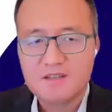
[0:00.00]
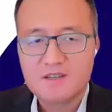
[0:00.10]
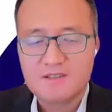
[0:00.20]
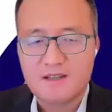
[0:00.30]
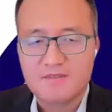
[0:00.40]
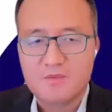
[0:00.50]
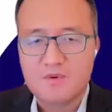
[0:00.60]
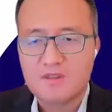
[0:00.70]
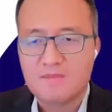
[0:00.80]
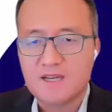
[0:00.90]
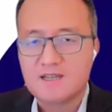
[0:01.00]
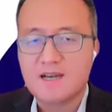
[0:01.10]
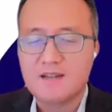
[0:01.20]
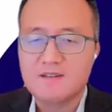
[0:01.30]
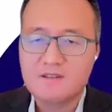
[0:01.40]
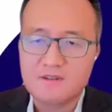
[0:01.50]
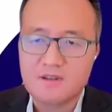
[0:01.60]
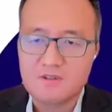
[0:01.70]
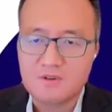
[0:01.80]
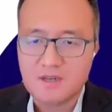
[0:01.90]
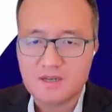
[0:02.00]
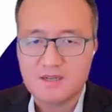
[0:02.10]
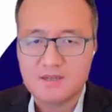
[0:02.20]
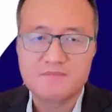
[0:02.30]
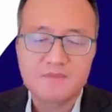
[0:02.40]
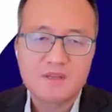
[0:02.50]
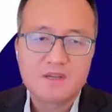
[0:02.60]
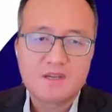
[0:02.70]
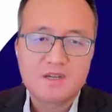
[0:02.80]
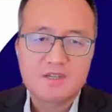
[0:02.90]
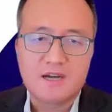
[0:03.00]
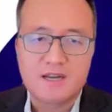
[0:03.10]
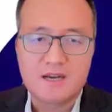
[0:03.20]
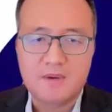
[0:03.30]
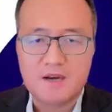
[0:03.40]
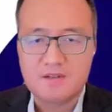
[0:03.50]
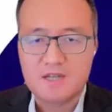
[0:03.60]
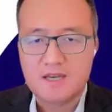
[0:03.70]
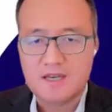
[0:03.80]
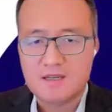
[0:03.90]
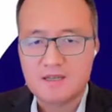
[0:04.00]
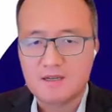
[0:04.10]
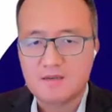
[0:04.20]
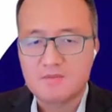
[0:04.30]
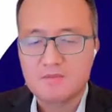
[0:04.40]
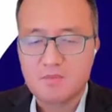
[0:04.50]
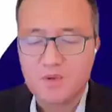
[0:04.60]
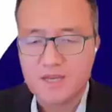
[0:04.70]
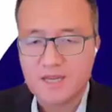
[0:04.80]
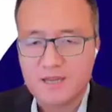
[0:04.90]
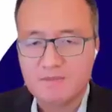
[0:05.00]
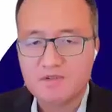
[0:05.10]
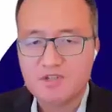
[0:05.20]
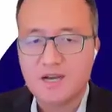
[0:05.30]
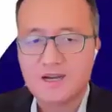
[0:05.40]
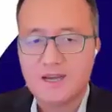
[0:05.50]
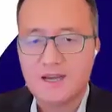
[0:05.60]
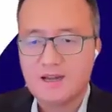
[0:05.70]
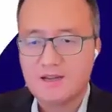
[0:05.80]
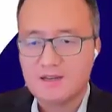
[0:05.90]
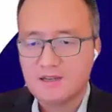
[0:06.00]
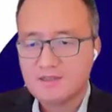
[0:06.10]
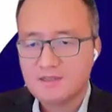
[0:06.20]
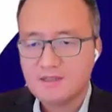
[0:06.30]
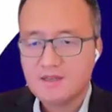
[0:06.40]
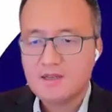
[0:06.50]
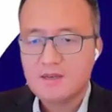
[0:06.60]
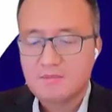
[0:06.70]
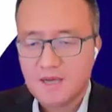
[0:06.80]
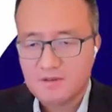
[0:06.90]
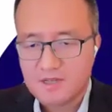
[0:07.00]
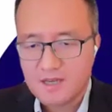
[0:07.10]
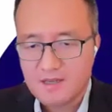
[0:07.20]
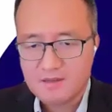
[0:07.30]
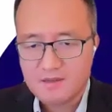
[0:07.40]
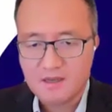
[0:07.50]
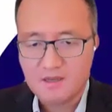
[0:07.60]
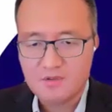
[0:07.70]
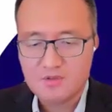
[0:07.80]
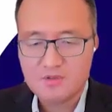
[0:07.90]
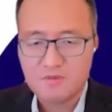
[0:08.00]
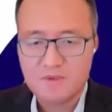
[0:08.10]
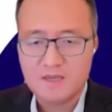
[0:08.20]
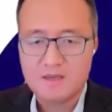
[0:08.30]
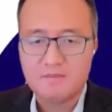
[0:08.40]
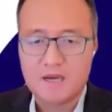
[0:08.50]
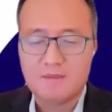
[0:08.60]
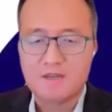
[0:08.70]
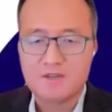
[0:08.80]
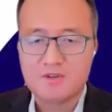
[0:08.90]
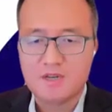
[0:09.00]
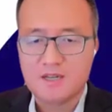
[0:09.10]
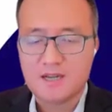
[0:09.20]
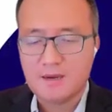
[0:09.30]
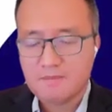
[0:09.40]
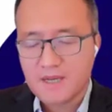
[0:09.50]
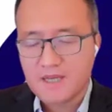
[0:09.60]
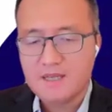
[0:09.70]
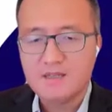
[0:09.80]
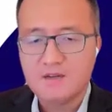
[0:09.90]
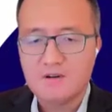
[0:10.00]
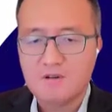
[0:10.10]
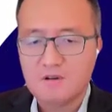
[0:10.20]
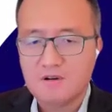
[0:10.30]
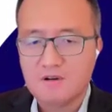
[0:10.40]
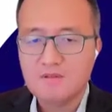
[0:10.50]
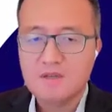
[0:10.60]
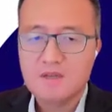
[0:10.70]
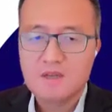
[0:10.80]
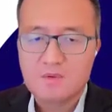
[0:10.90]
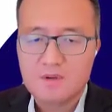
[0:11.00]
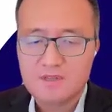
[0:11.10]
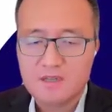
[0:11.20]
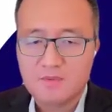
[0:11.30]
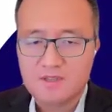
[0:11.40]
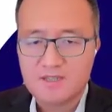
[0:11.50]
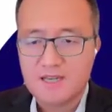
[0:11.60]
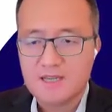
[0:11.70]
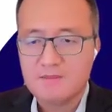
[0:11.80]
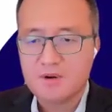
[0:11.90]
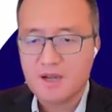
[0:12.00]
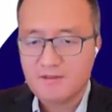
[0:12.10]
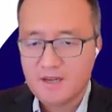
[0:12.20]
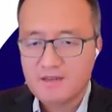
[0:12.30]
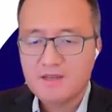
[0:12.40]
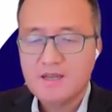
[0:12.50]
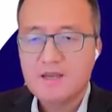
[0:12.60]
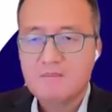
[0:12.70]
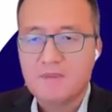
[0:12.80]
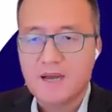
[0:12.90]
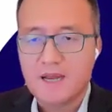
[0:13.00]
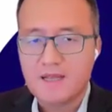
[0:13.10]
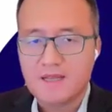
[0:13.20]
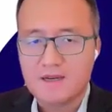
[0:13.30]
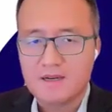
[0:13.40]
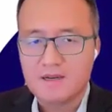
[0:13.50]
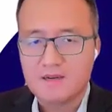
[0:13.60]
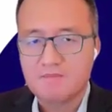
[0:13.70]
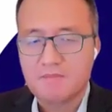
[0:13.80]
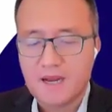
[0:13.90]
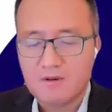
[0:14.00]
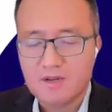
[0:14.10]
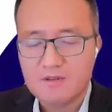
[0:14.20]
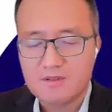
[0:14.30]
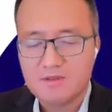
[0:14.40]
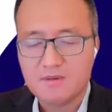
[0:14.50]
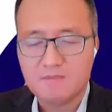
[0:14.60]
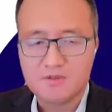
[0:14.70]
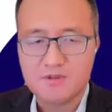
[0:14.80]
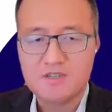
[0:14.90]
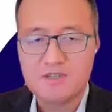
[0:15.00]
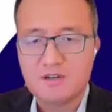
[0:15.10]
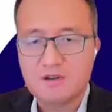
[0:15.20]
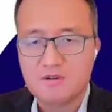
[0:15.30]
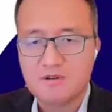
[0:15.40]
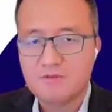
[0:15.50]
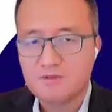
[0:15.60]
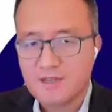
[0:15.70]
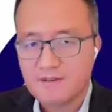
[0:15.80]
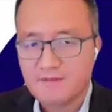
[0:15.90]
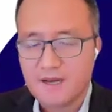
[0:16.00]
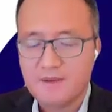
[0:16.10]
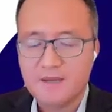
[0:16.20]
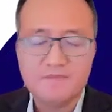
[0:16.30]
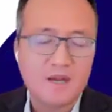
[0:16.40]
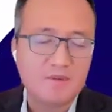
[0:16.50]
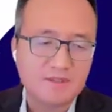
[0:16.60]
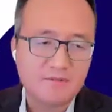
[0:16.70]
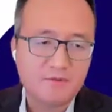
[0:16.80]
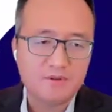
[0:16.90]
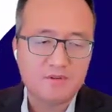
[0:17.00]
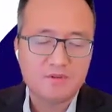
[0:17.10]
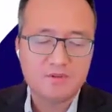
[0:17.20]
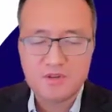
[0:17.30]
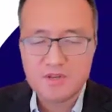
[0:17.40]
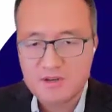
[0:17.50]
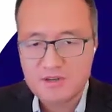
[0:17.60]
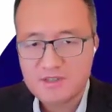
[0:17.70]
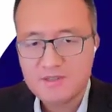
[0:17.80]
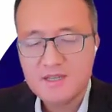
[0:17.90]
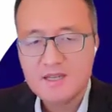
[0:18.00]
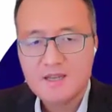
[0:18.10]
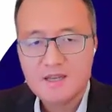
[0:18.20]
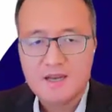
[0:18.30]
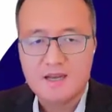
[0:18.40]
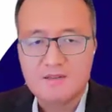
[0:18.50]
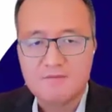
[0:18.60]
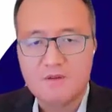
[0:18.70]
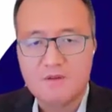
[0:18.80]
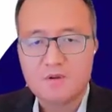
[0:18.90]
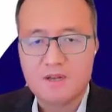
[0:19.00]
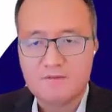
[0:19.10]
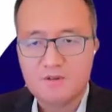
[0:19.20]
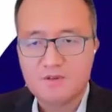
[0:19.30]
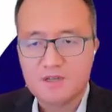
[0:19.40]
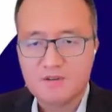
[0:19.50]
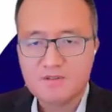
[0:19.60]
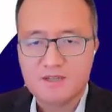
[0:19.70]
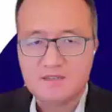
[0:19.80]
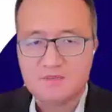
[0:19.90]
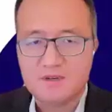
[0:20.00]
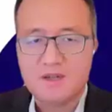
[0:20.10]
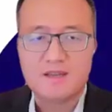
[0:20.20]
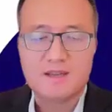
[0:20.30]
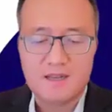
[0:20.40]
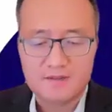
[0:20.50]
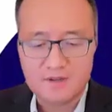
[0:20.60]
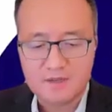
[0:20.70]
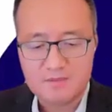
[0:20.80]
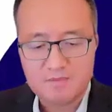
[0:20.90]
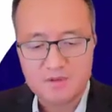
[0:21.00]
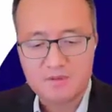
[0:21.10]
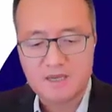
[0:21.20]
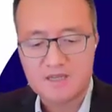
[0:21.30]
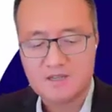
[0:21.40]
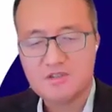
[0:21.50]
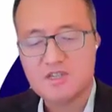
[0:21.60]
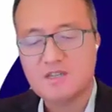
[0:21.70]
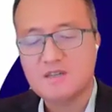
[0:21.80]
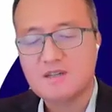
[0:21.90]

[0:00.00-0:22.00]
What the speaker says: something worth my time. So I joined China biotech with the name Shanghai Henlius Biotech. Used to be a publicly traded company in Hong Kong. Recently was taken private by their parent, was a majority shareholder, Fosun Pharma. I was there for 2 years, involved in quite a few deals. That's where I kind of built my deal sheet.